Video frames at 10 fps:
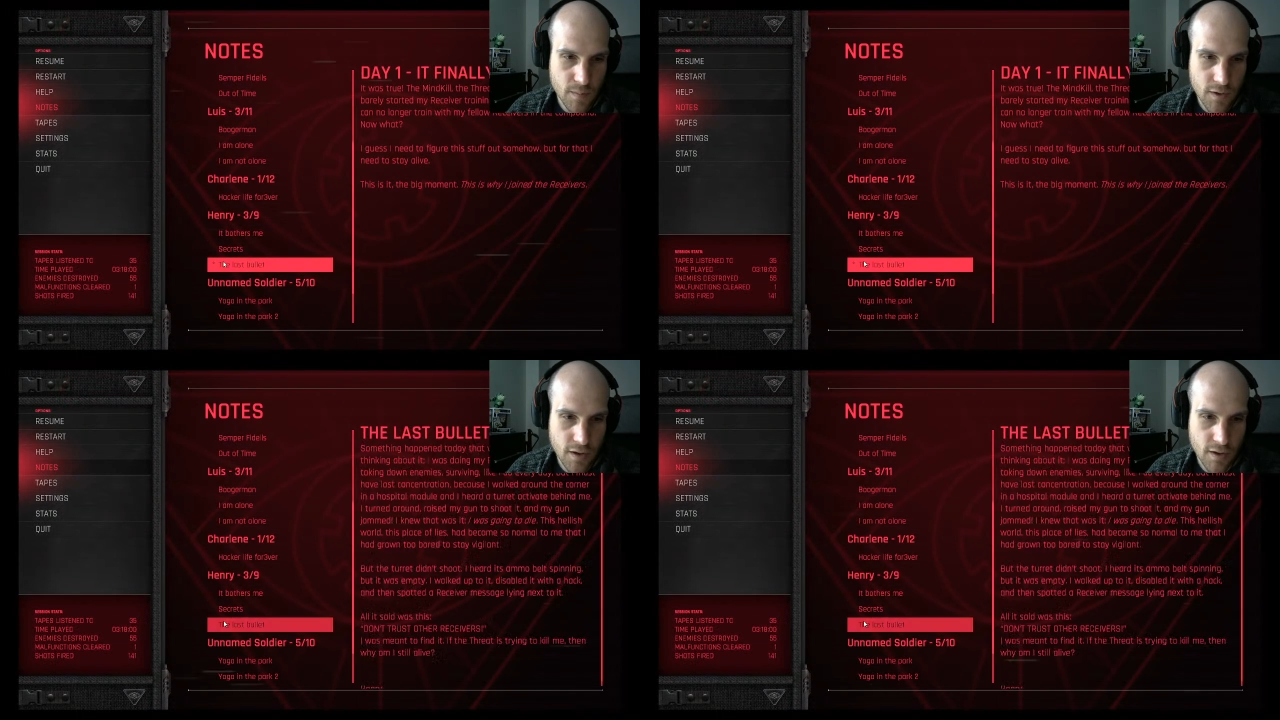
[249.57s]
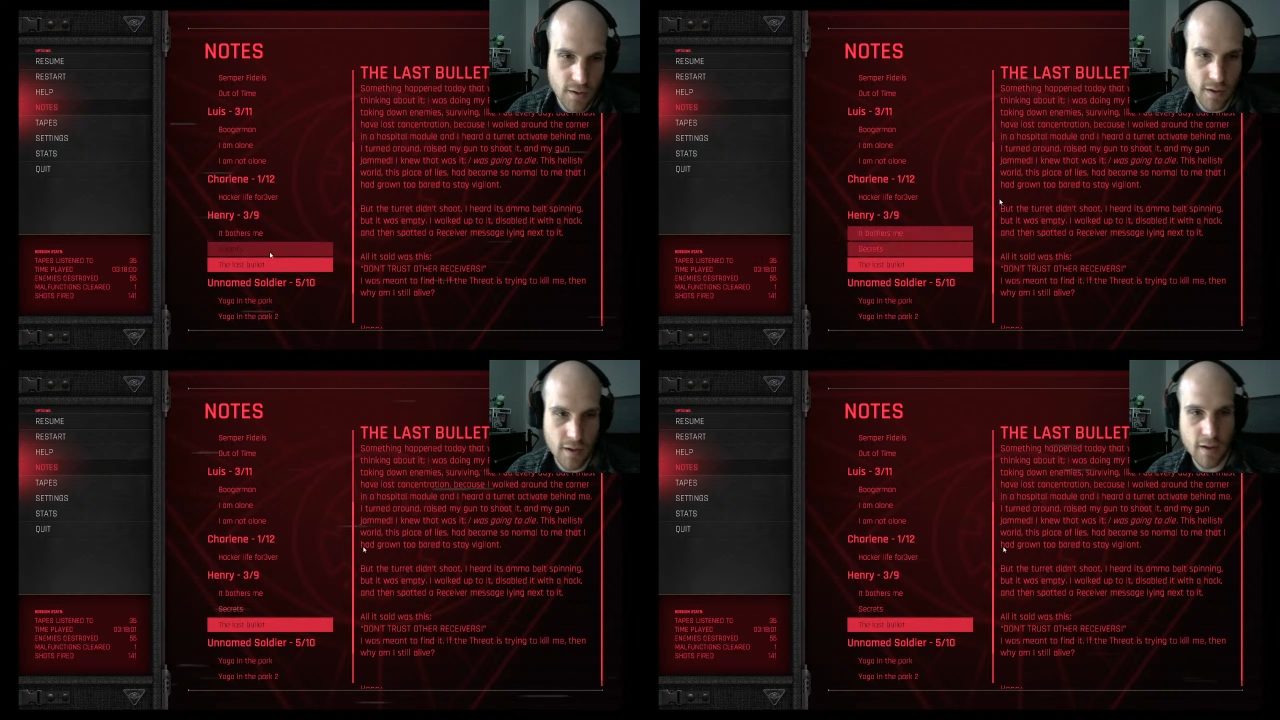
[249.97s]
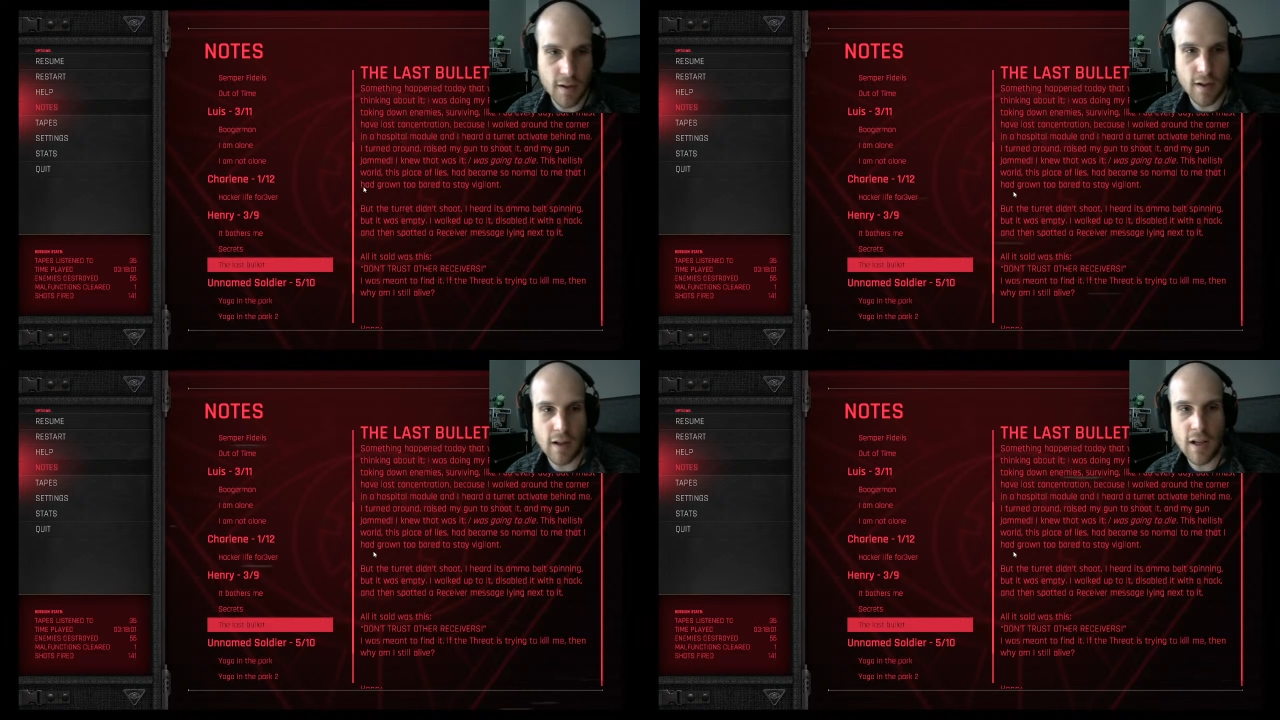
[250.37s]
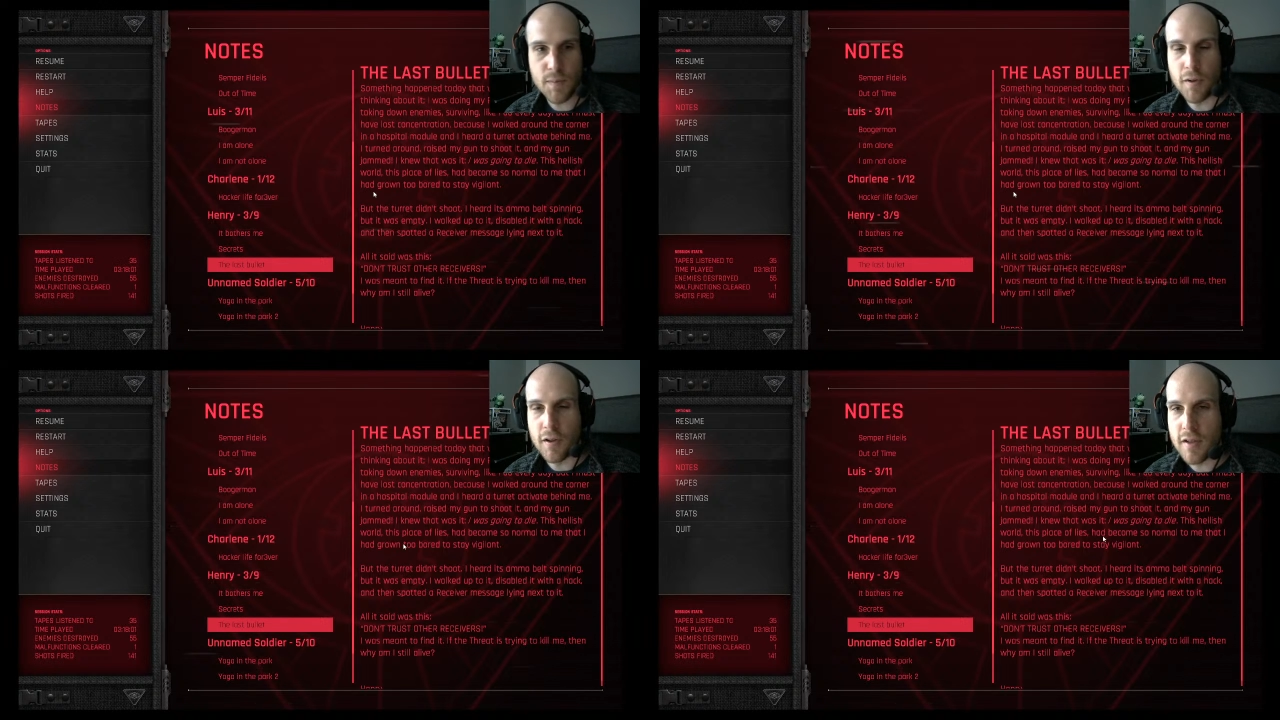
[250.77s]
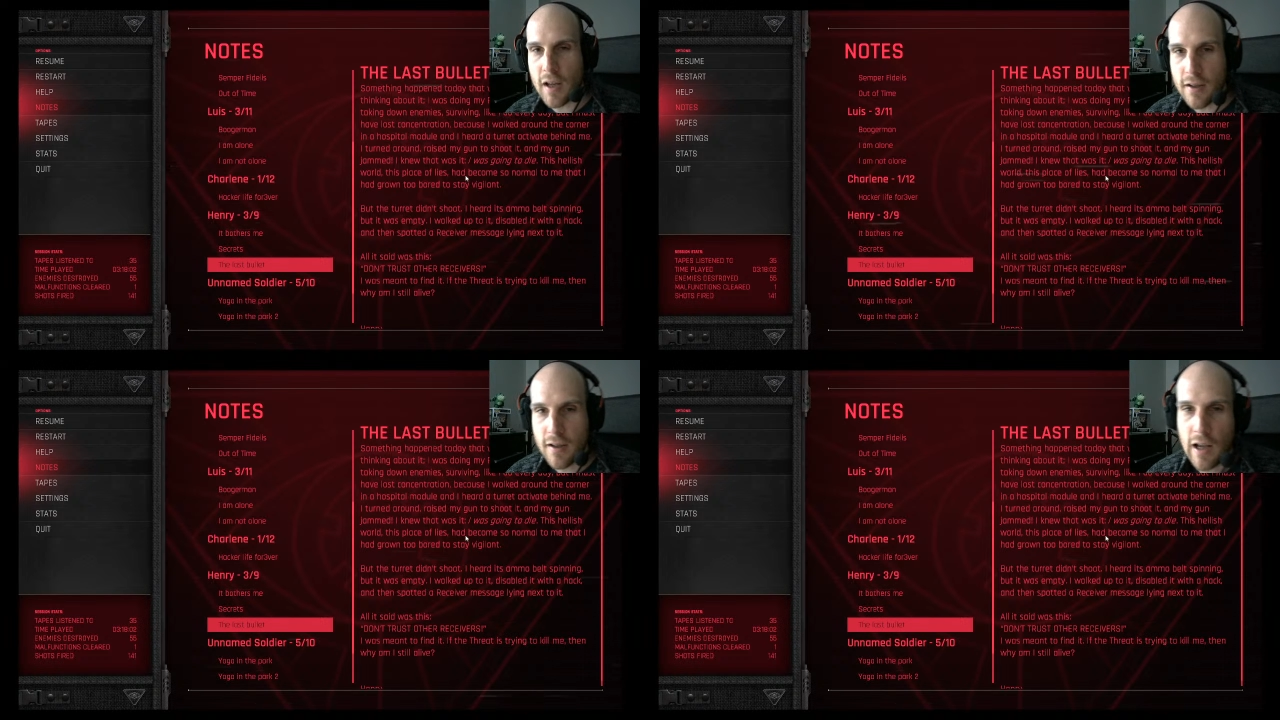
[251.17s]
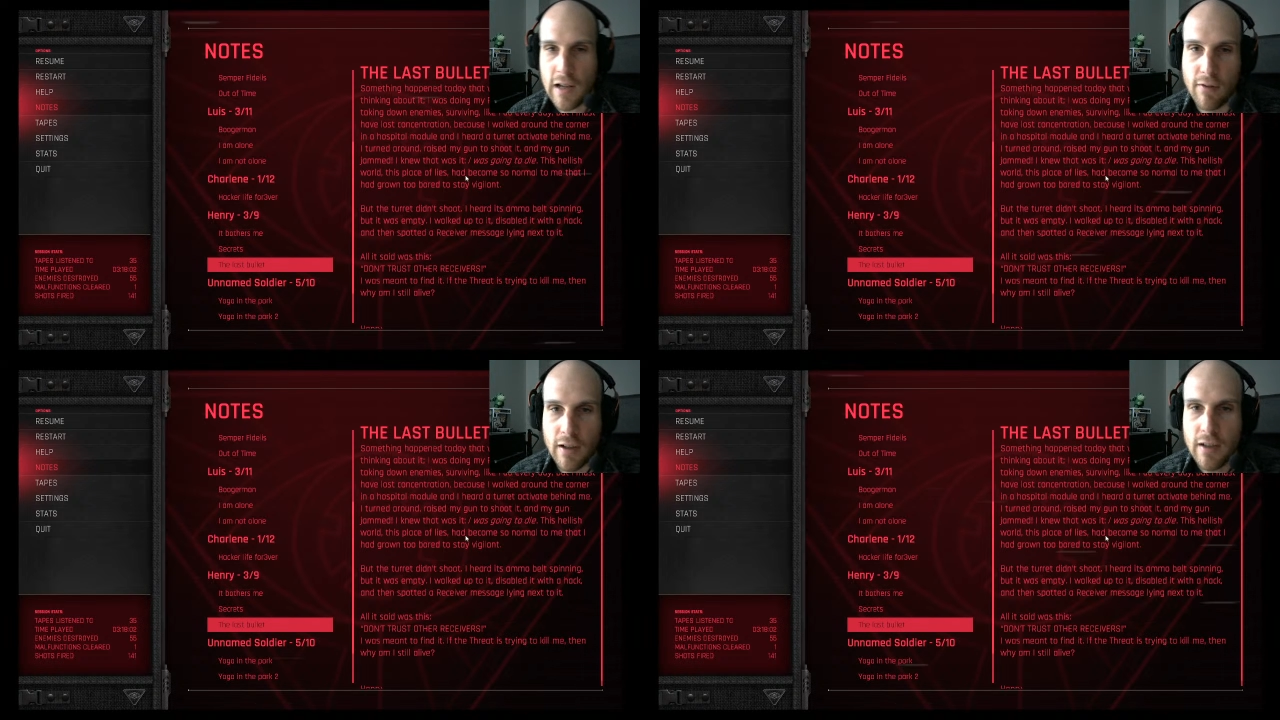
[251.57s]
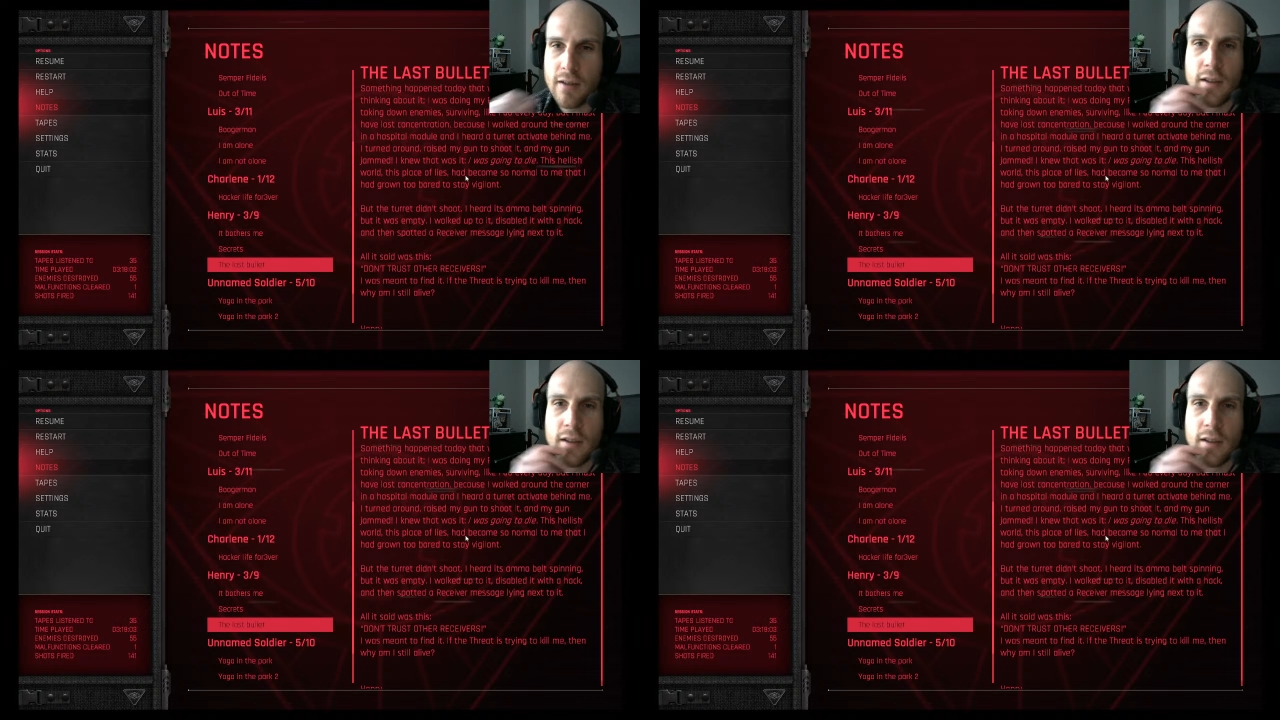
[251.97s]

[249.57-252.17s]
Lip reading: so you know that last bit is Henry.